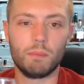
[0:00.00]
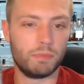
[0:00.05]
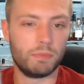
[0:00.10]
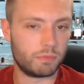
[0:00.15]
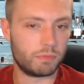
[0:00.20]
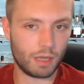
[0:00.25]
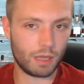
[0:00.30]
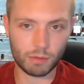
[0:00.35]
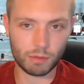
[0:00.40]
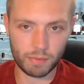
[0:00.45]

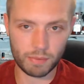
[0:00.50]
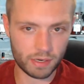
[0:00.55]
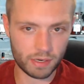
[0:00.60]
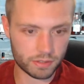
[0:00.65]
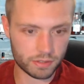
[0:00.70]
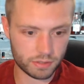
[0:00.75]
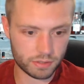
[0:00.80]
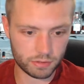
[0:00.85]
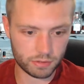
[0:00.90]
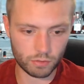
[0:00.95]
gummy
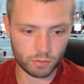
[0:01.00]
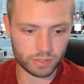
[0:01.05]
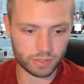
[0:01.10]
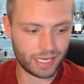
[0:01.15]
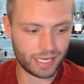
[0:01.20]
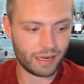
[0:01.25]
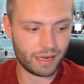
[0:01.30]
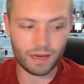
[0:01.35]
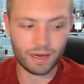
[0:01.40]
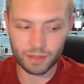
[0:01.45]
bears don't
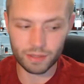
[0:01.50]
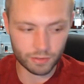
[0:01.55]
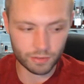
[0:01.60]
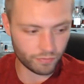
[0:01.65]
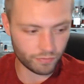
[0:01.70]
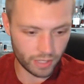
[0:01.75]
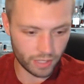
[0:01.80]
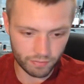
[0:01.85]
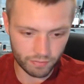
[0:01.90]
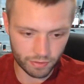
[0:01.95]
retain any of their
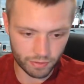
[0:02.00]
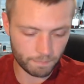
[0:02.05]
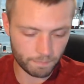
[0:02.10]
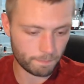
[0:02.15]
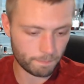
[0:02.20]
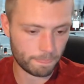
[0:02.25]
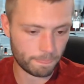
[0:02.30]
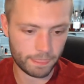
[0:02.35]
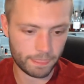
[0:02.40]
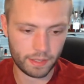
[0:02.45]
flavor.
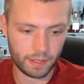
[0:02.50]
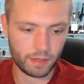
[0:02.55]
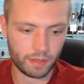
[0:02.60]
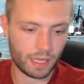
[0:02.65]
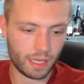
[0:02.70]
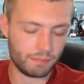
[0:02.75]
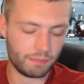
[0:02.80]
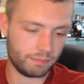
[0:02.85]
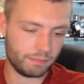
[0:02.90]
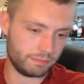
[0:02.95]
You know,
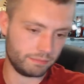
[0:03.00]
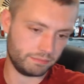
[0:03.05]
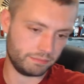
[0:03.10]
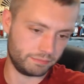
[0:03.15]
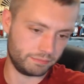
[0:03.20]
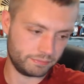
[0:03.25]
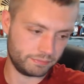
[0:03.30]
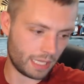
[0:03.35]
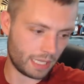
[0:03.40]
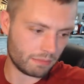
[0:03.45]
I'm
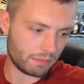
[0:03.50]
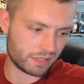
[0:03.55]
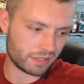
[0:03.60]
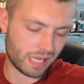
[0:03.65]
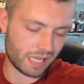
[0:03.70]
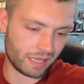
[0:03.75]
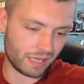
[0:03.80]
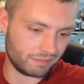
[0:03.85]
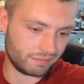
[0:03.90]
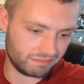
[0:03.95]

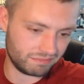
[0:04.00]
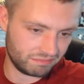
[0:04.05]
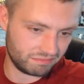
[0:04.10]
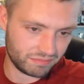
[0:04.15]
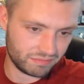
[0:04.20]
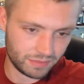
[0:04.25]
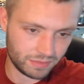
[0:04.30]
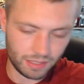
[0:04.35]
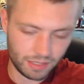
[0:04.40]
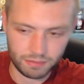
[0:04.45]
not
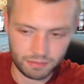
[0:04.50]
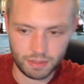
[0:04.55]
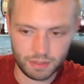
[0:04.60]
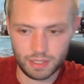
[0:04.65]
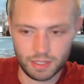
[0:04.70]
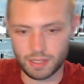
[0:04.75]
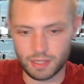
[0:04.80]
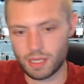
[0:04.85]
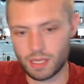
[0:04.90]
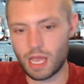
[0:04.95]

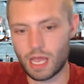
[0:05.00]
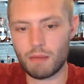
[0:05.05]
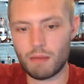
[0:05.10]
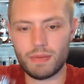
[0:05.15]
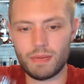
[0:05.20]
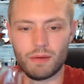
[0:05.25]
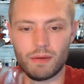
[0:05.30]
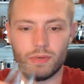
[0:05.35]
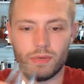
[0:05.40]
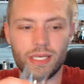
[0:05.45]

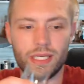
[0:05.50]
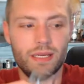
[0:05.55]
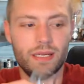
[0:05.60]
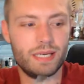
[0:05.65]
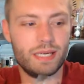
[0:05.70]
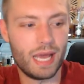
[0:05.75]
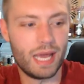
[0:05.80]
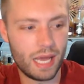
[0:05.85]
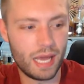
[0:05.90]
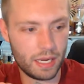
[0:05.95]
really a
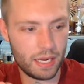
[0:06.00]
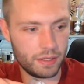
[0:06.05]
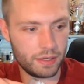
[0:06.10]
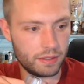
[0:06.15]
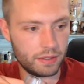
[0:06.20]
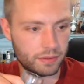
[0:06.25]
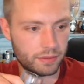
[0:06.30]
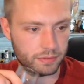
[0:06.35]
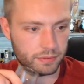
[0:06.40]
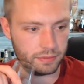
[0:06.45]

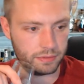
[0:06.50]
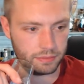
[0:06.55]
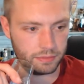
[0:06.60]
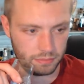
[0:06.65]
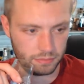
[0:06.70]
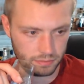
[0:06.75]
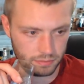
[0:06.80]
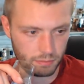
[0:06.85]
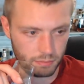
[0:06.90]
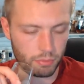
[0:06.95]

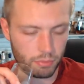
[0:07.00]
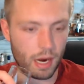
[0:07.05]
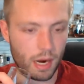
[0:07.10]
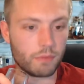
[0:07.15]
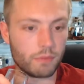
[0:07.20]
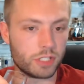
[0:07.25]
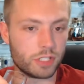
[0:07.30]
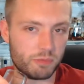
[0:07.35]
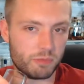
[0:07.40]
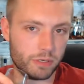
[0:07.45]

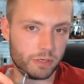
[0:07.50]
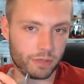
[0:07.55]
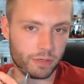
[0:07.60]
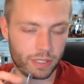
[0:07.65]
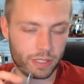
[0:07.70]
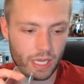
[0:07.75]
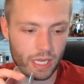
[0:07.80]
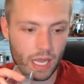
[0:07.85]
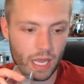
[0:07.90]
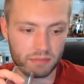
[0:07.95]
non-brown spirit
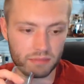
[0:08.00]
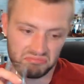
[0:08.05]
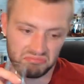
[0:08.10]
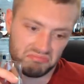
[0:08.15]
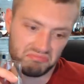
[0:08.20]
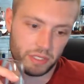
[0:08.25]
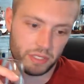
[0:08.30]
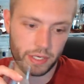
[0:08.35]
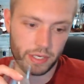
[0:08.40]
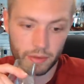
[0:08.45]
guy,
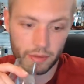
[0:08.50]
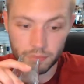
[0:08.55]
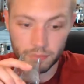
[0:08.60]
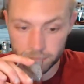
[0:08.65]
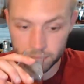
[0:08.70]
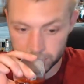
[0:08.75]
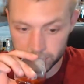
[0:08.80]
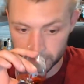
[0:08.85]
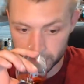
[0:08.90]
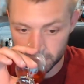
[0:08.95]
you know.
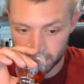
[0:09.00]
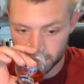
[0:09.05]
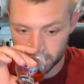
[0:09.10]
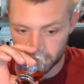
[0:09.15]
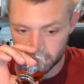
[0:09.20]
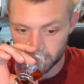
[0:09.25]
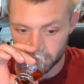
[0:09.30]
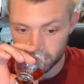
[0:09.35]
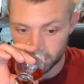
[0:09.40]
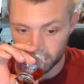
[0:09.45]

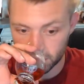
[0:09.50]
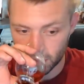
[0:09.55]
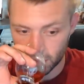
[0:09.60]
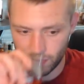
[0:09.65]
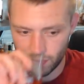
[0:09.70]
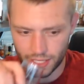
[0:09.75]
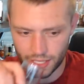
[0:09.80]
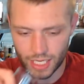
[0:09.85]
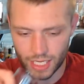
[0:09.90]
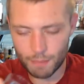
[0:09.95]

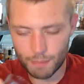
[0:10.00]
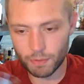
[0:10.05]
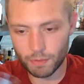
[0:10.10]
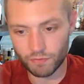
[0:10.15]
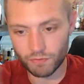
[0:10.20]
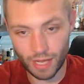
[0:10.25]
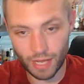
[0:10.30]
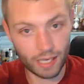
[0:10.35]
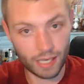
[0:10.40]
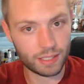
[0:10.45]
I've had a couple
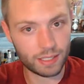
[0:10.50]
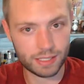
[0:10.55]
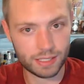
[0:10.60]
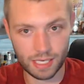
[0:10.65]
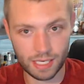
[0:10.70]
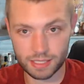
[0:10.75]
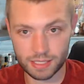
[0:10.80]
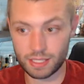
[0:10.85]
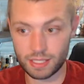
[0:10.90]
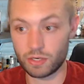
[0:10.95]
vodkas,
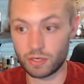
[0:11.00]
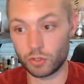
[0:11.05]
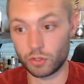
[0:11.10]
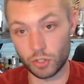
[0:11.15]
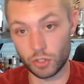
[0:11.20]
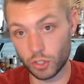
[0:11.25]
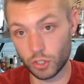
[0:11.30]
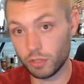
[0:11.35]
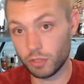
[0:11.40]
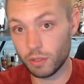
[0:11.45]
honestly, that are
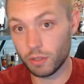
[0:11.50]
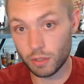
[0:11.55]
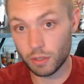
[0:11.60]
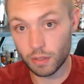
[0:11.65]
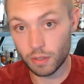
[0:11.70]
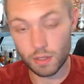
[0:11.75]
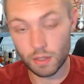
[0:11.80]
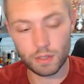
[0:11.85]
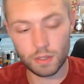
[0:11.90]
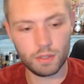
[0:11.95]
good.
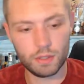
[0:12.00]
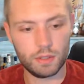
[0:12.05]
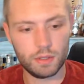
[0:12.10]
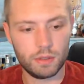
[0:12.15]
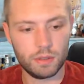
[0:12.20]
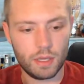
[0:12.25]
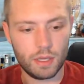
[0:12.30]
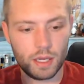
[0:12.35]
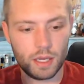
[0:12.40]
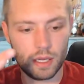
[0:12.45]

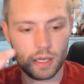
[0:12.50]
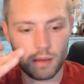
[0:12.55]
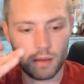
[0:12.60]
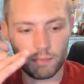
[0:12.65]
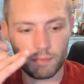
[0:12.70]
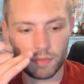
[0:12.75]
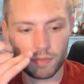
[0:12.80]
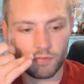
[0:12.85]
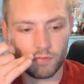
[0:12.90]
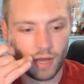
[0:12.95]

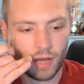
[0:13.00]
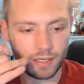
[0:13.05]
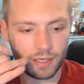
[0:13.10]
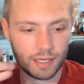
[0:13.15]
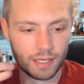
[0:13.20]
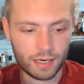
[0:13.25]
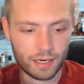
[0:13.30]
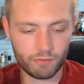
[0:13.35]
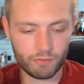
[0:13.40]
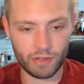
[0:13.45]
The vodka
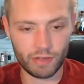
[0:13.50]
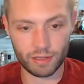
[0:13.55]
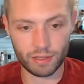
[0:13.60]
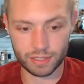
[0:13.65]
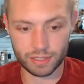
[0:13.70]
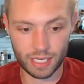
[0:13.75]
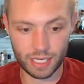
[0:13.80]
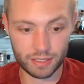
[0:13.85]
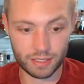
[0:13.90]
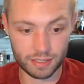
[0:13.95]
out of
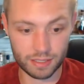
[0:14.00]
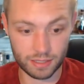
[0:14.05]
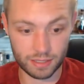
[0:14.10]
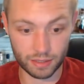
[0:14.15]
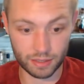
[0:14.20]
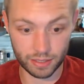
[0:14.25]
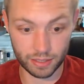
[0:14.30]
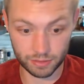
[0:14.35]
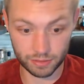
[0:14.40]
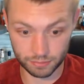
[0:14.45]
Valentine
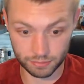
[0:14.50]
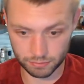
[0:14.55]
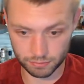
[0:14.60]
Distilling,